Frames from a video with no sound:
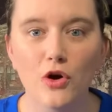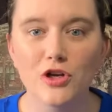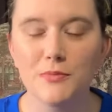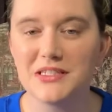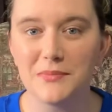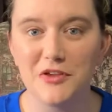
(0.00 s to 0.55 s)

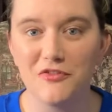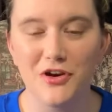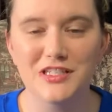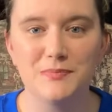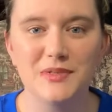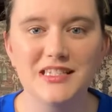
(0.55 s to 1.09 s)
be something very
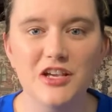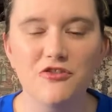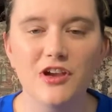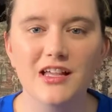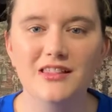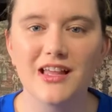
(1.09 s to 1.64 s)

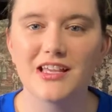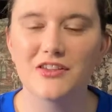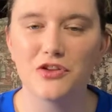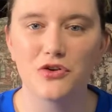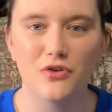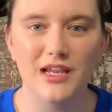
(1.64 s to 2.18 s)
specific like the
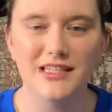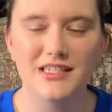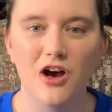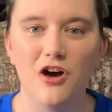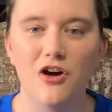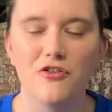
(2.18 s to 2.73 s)
grace
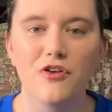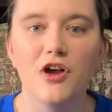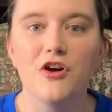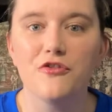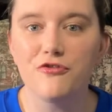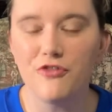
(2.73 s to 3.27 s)
of
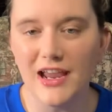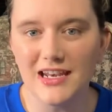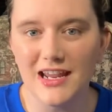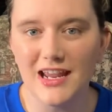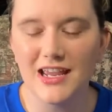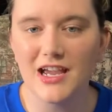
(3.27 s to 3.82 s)

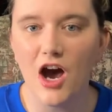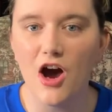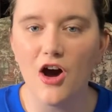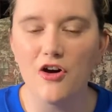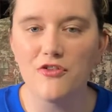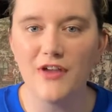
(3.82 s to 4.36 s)
fighting,
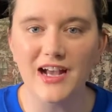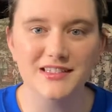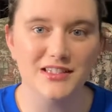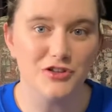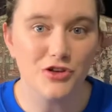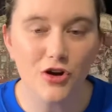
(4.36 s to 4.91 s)
of
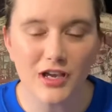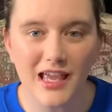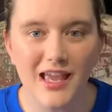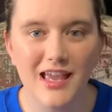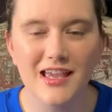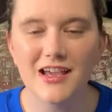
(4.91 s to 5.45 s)
excellent
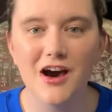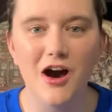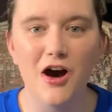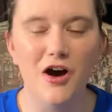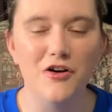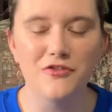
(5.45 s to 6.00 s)
cooking,
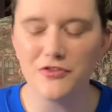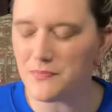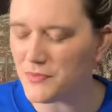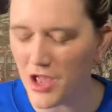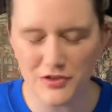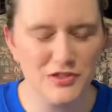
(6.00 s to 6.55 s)
of
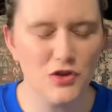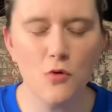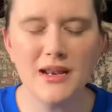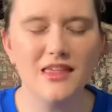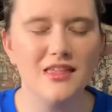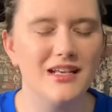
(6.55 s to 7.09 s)
so
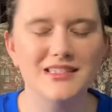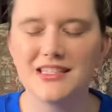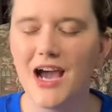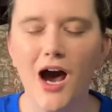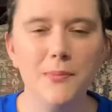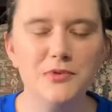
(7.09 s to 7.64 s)
many things. The
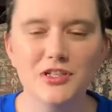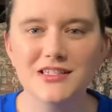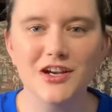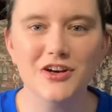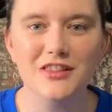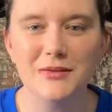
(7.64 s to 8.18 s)
options
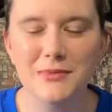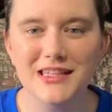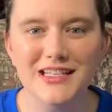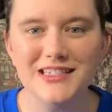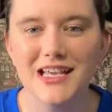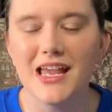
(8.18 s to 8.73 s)
are
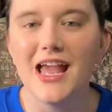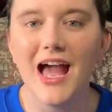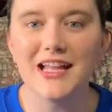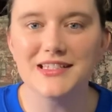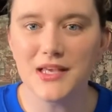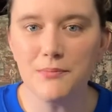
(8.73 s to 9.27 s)
limitless,
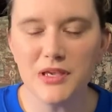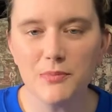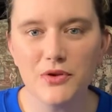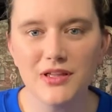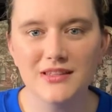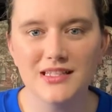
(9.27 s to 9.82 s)
and some people
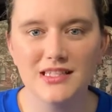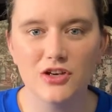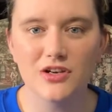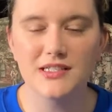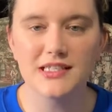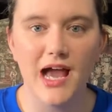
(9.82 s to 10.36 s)
in this
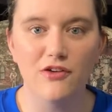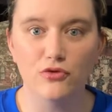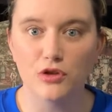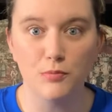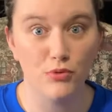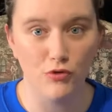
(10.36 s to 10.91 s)
series have
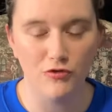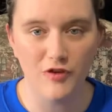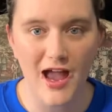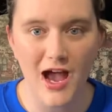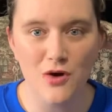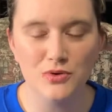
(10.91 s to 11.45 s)
really
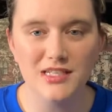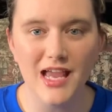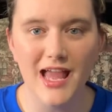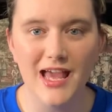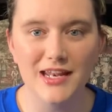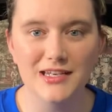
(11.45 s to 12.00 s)
profound
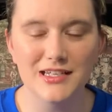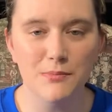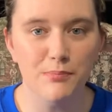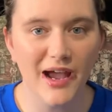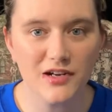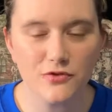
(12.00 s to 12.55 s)
and
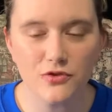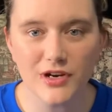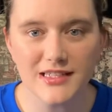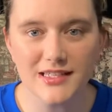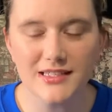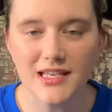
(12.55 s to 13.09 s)
impactful
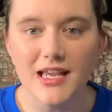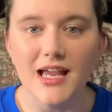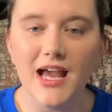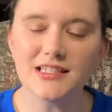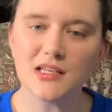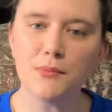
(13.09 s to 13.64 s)
graces,
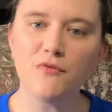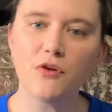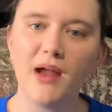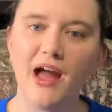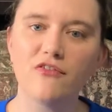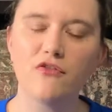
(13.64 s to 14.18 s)
and some of them
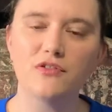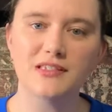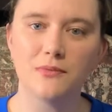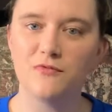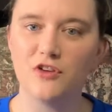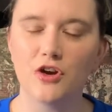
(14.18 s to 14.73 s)
have
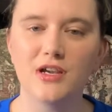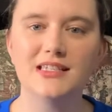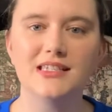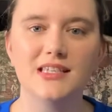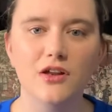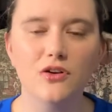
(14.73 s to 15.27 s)
some very
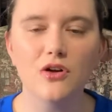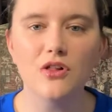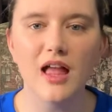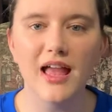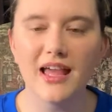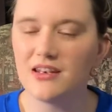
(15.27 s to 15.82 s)
subtle
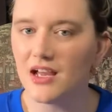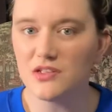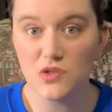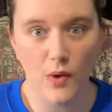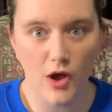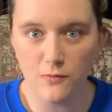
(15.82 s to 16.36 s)
and not
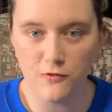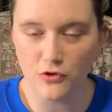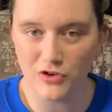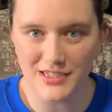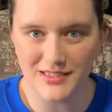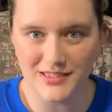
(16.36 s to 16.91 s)
so helpful
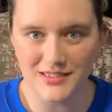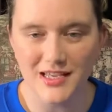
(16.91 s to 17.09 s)
graces.